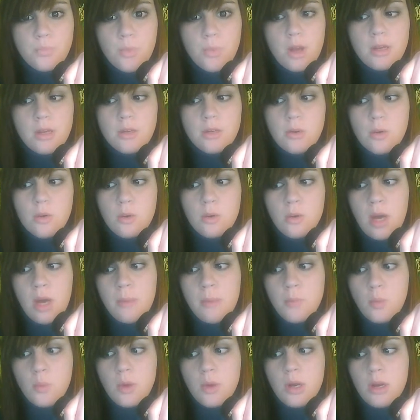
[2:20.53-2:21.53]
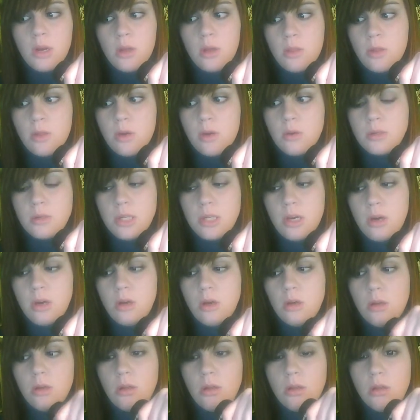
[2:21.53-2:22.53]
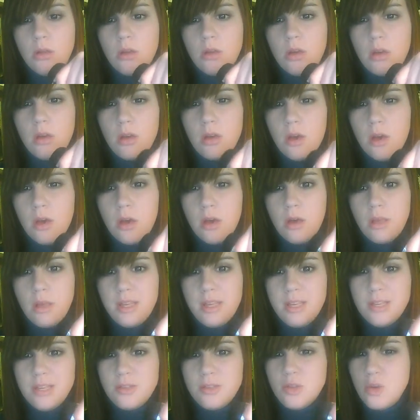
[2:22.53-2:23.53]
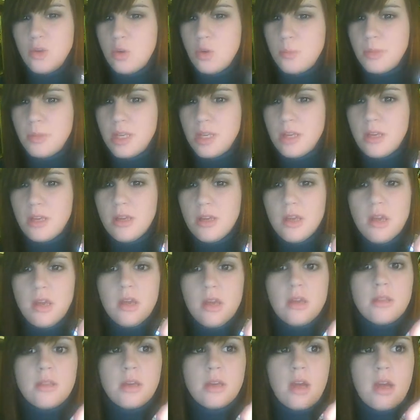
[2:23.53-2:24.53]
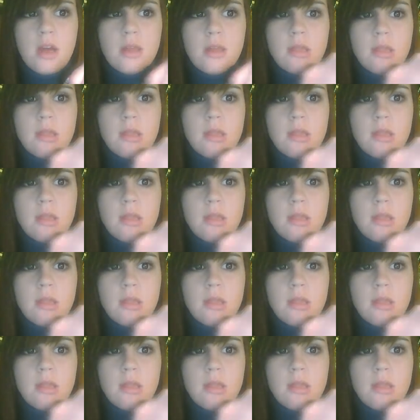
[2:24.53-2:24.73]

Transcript: know I'm aware at the hotel. He told me, the guy